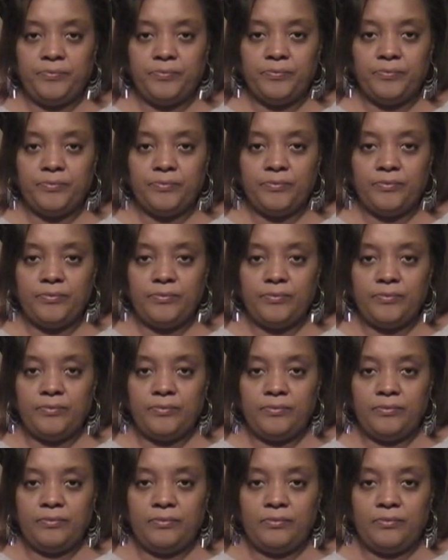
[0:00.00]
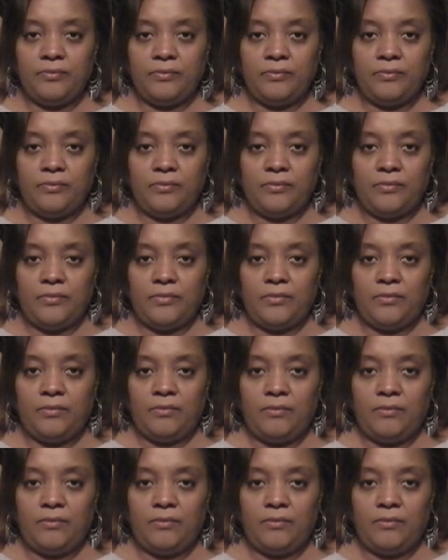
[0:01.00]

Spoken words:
Nobody speaks.